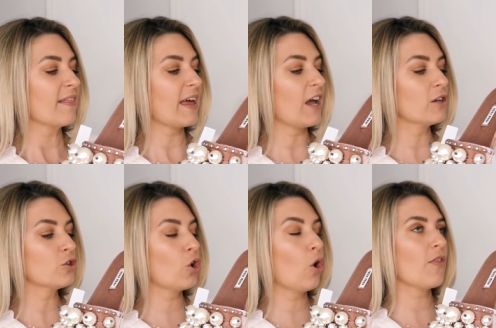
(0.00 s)
they are
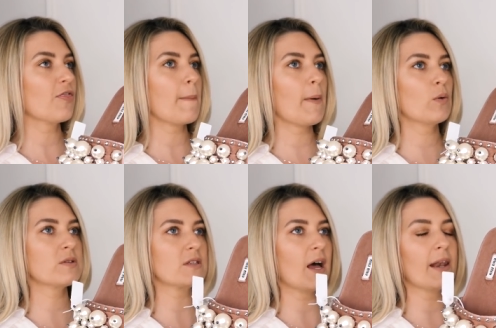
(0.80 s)
not the
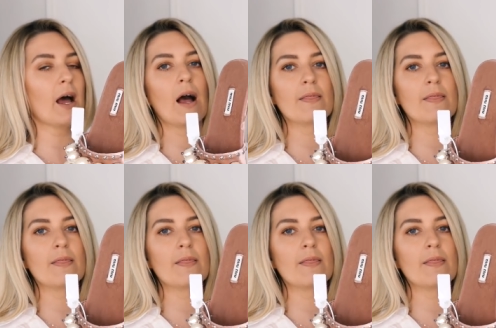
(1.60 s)
most, and